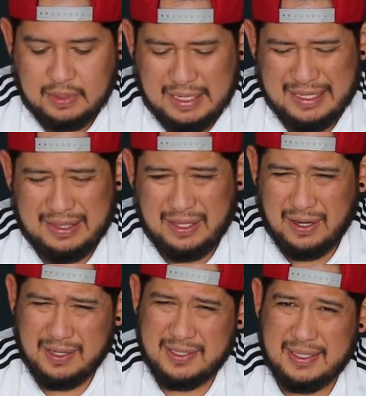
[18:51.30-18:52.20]
It
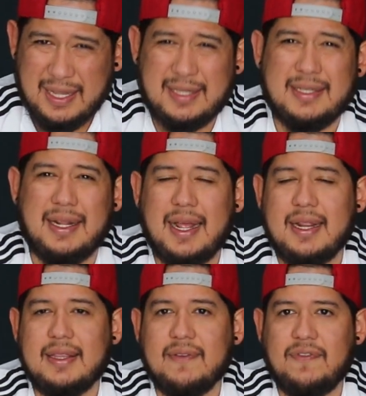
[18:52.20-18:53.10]
does taste
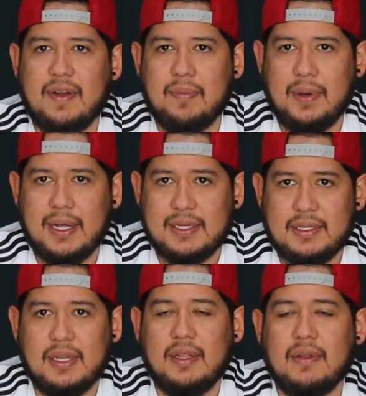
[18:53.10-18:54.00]
slightly different, but
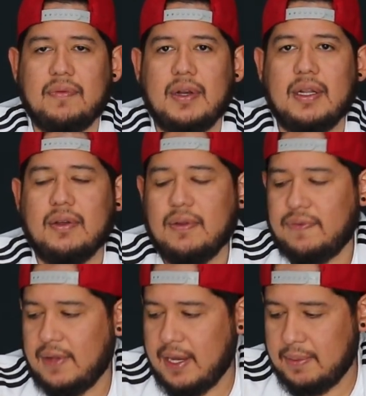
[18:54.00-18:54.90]
still really good
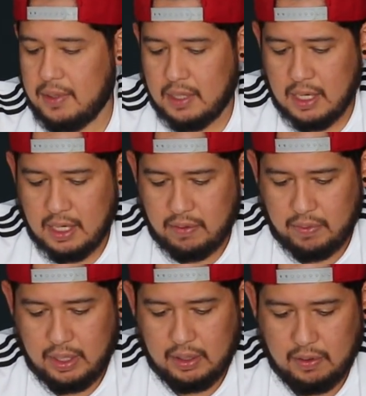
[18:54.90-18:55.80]
flavor,
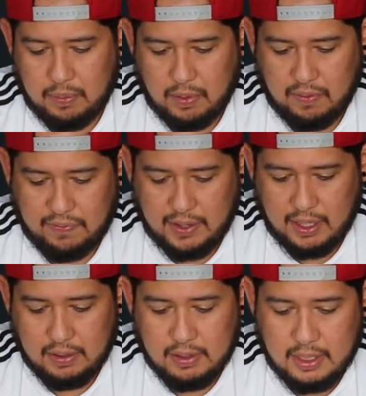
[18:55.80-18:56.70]
really good
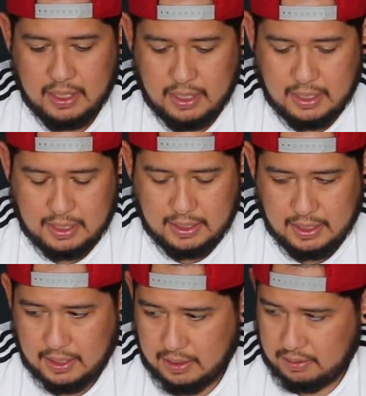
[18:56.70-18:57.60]
profile, and
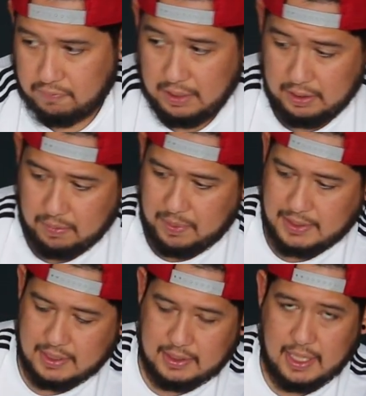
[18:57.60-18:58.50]
really good
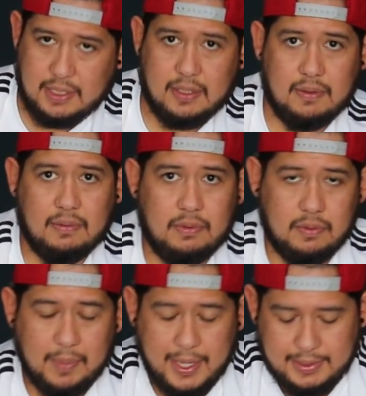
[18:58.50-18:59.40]
presentation,
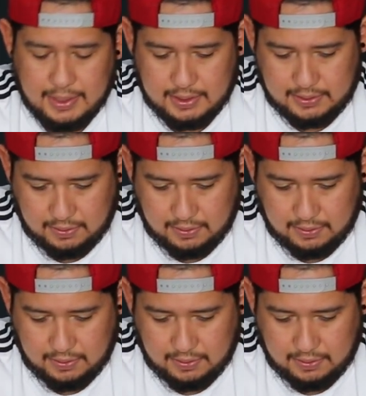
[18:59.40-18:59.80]
in my taste.